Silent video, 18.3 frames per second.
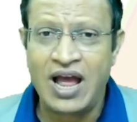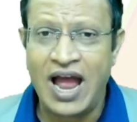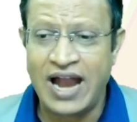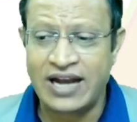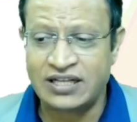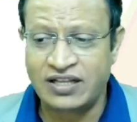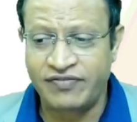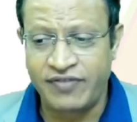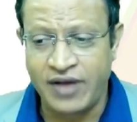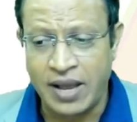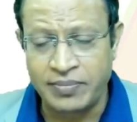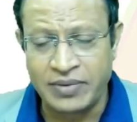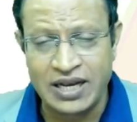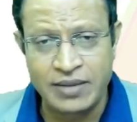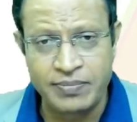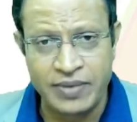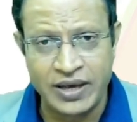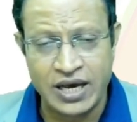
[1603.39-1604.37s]
and the
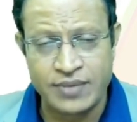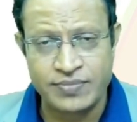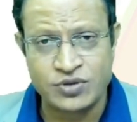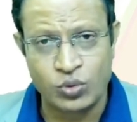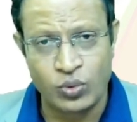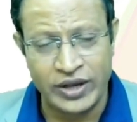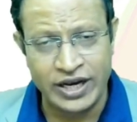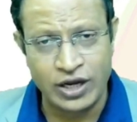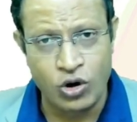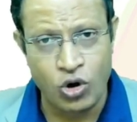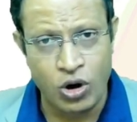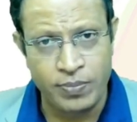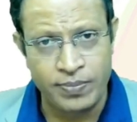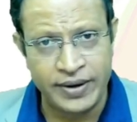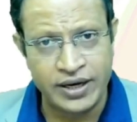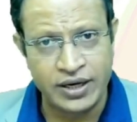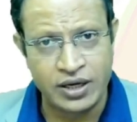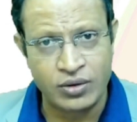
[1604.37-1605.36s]
family becomes very
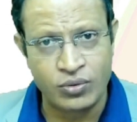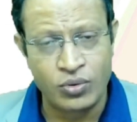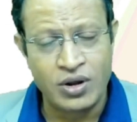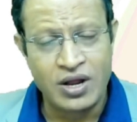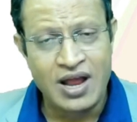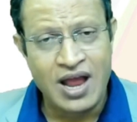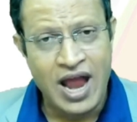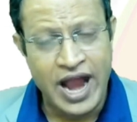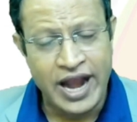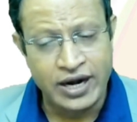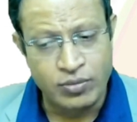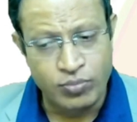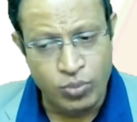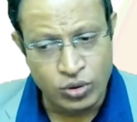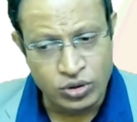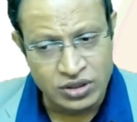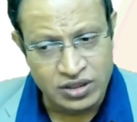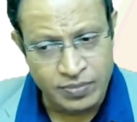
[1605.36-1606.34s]
cooperative and
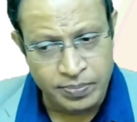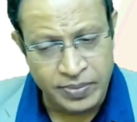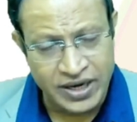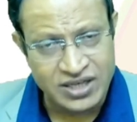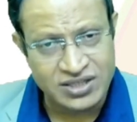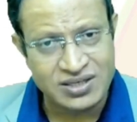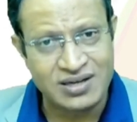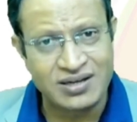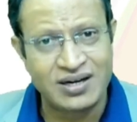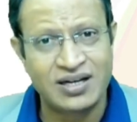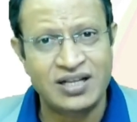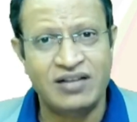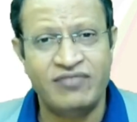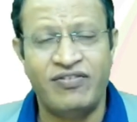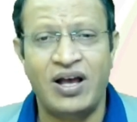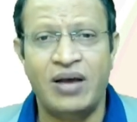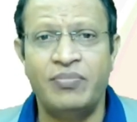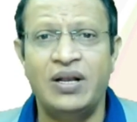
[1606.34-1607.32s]
both the patient and the
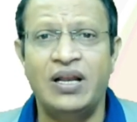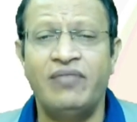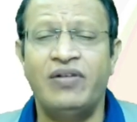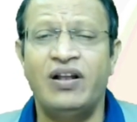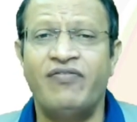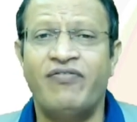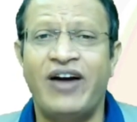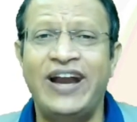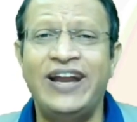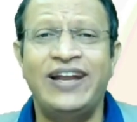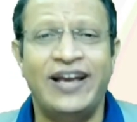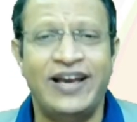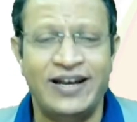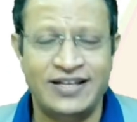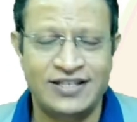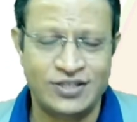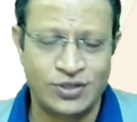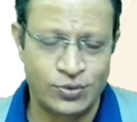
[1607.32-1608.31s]
family will fight
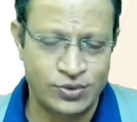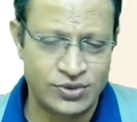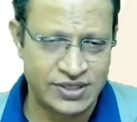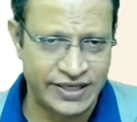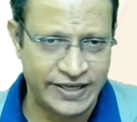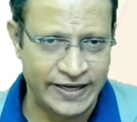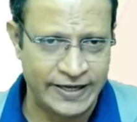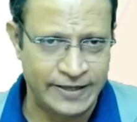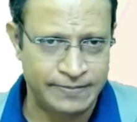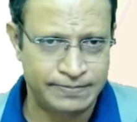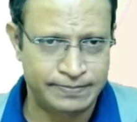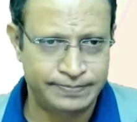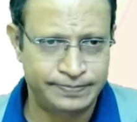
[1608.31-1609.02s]
against OCD.